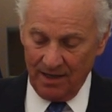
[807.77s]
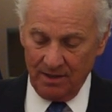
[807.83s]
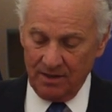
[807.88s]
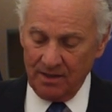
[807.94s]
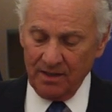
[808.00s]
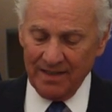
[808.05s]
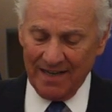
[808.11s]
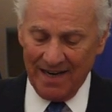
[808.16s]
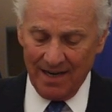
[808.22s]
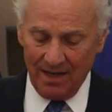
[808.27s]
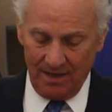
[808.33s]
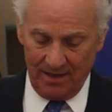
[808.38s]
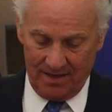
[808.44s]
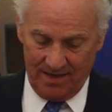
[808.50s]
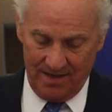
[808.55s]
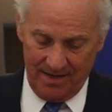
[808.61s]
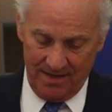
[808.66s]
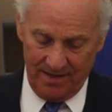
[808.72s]

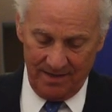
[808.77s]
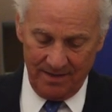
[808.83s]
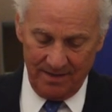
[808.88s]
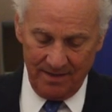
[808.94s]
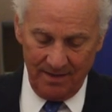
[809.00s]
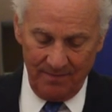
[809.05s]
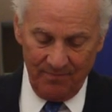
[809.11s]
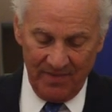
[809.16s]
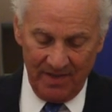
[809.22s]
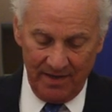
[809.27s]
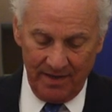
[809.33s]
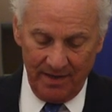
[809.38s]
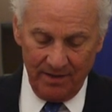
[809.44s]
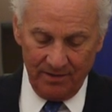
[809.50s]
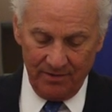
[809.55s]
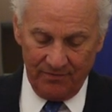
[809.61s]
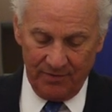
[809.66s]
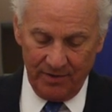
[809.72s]
unallocated
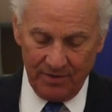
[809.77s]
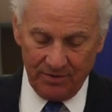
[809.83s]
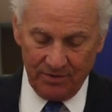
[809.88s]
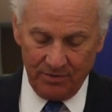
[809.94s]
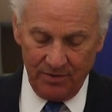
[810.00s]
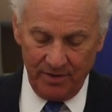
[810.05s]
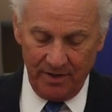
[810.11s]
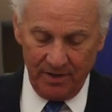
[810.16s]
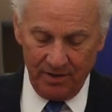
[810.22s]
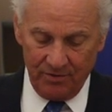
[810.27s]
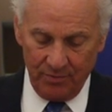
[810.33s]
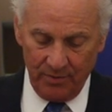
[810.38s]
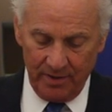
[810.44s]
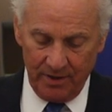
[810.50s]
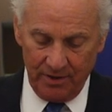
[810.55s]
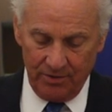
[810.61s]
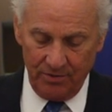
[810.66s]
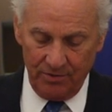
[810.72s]
in the fiscal year
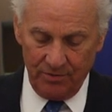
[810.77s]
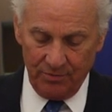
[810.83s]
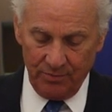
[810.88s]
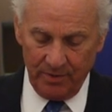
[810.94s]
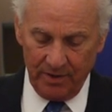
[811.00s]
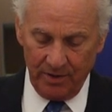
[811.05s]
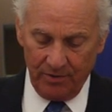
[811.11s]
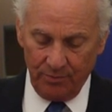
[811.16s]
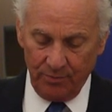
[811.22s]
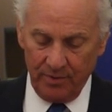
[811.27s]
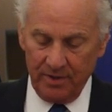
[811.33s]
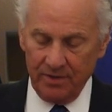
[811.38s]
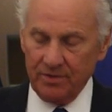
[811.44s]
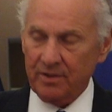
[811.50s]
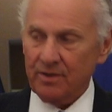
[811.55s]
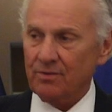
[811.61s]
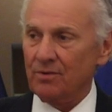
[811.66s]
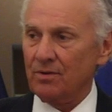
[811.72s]
22-23
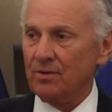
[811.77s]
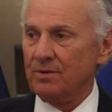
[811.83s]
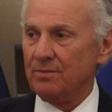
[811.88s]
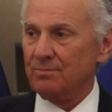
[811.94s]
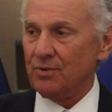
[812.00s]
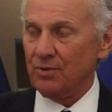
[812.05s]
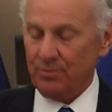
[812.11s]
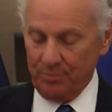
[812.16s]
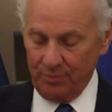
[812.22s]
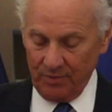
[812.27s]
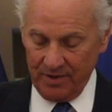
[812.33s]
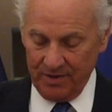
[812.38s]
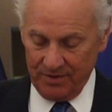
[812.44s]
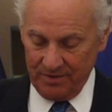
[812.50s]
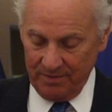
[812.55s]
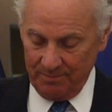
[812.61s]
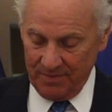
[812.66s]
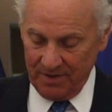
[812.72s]
general
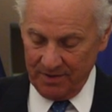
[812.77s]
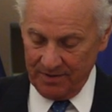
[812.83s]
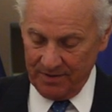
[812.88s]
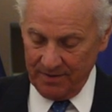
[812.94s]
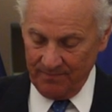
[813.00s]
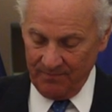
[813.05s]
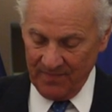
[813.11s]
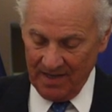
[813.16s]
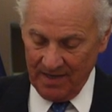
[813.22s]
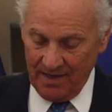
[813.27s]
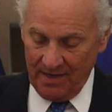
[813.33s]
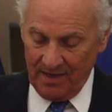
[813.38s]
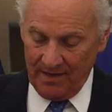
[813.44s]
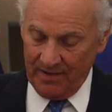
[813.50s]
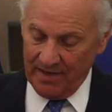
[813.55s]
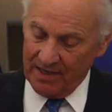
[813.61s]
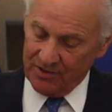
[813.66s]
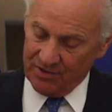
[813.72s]
appropriation budget.
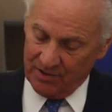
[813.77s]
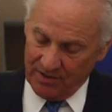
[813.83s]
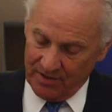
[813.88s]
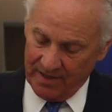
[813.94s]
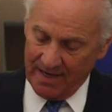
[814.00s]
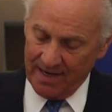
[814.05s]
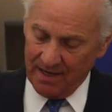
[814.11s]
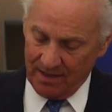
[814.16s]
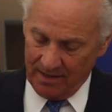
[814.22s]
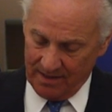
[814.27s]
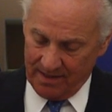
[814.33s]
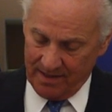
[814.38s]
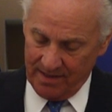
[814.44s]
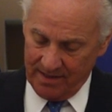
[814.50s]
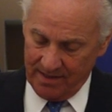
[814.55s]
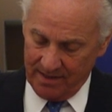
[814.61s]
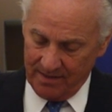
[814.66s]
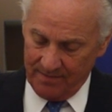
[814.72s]
That's
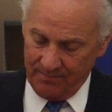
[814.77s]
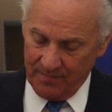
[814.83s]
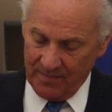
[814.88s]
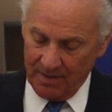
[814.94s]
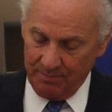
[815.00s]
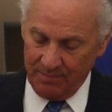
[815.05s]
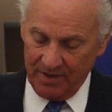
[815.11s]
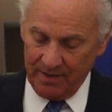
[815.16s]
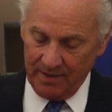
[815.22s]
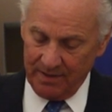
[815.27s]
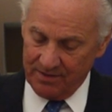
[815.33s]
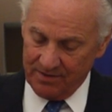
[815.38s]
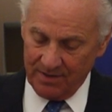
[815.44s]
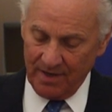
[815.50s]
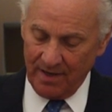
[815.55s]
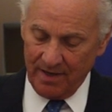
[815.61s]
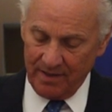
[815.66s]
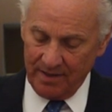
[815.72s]
unallocated, but it's
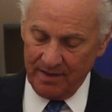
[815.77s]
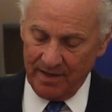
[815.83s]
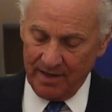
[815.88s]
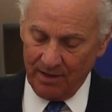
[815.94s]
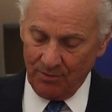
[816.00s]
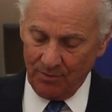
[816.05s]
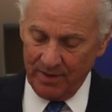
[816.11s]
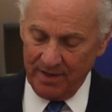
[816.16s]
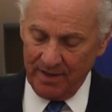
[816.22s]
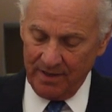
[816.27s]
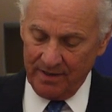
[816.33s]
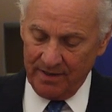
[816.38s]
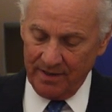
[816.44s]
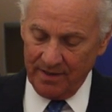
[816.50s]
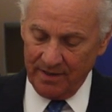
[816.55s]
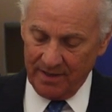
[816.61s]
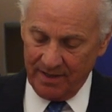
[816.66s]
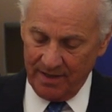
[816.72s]
not in that rainy
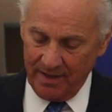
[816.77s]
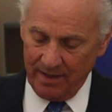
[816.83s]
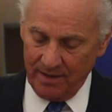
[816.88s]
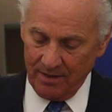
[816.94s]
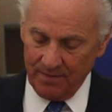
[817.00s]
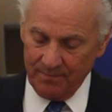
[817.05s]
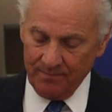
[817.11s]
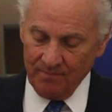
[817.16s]
day account.